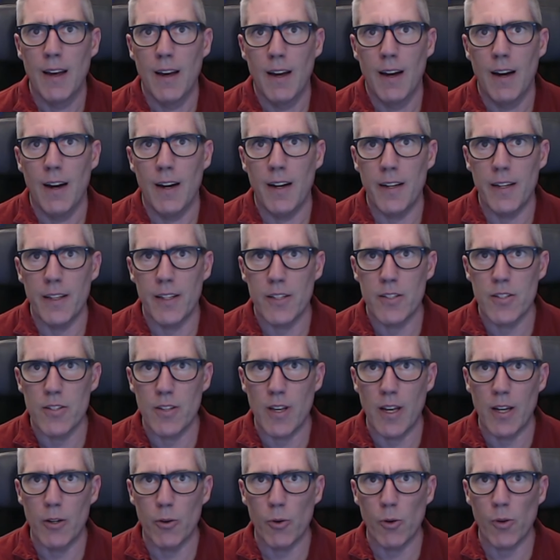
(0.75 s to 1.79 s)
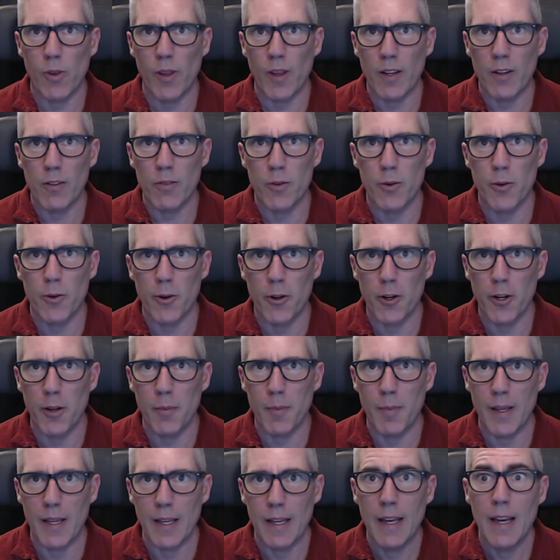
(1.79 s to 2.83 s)
Hi, this is Andrew. Thanks for joining
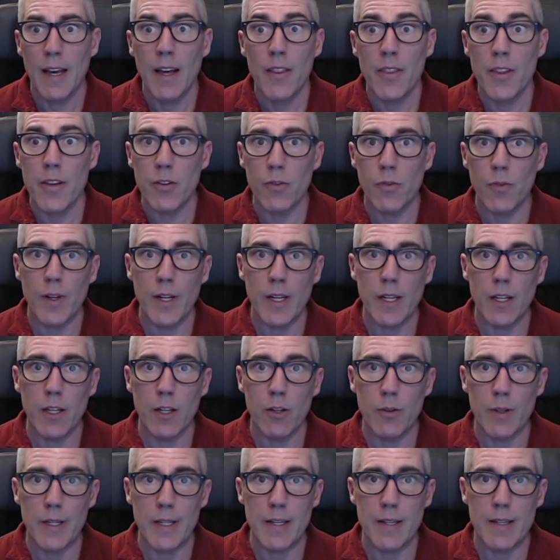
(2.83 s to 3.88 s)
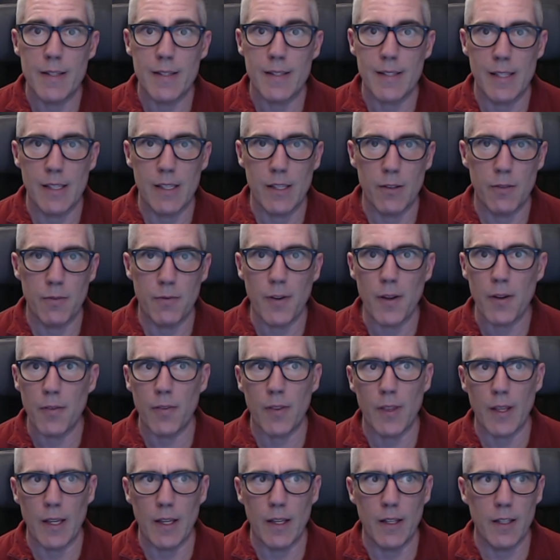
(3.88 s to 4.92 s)
me. This video is the fifth
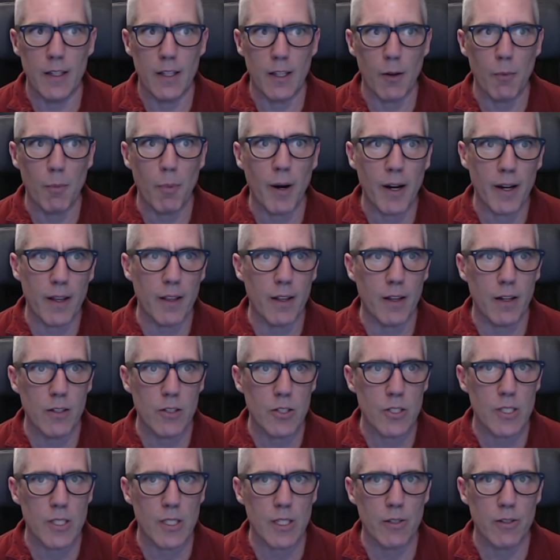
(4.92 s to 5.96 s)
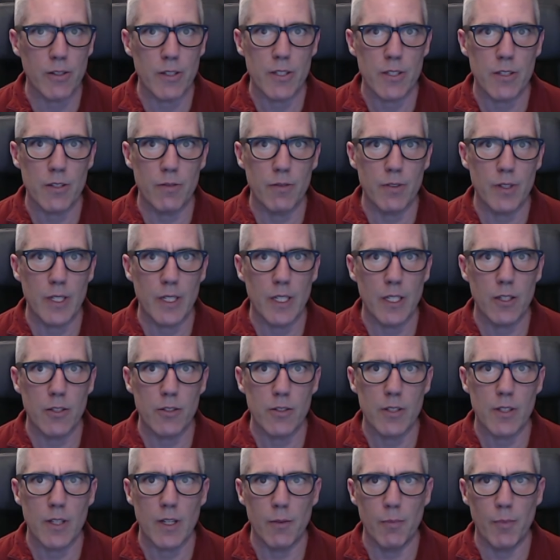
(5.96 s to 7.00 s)
in the Python series of videos
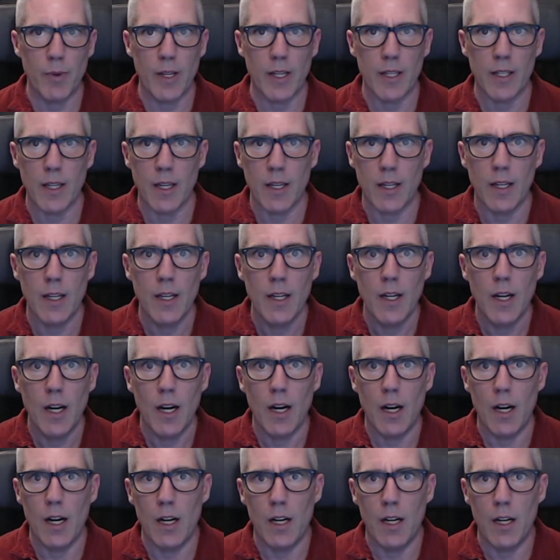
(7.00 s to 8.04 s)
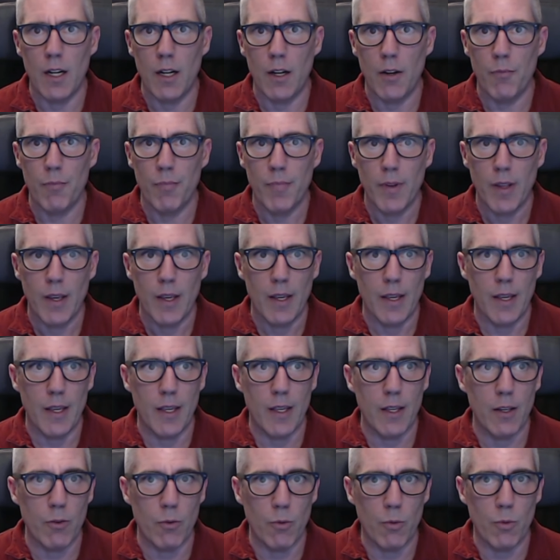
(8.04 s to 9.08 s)
that I'm making.
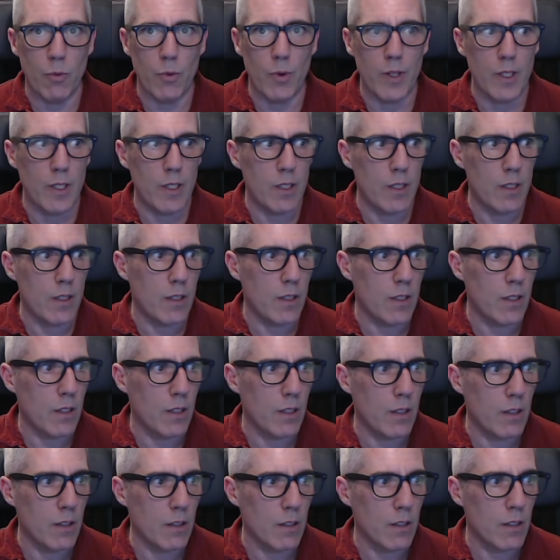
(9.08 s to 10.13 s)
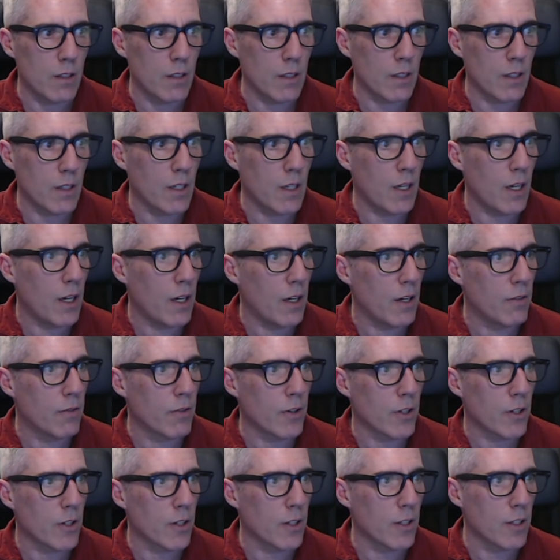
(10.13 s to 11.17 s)
It will
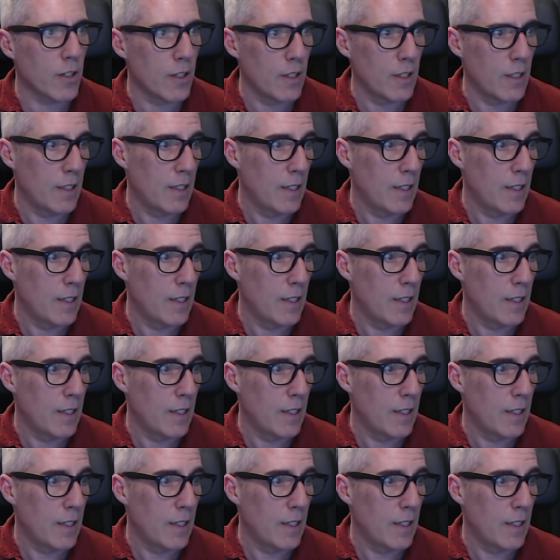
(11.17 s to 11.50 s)
cover